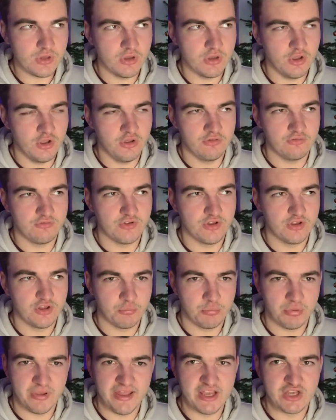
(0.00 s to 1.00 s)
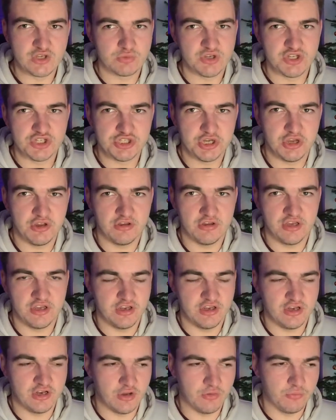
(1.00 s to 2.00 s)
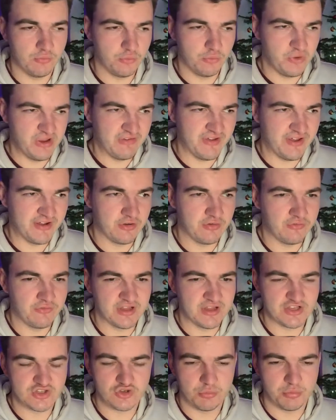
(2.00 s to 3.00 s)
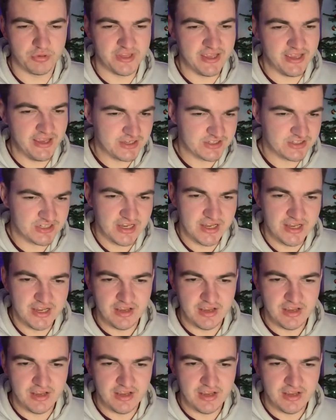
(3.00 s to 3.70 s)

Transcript: of the players which we've had over the last couple of years,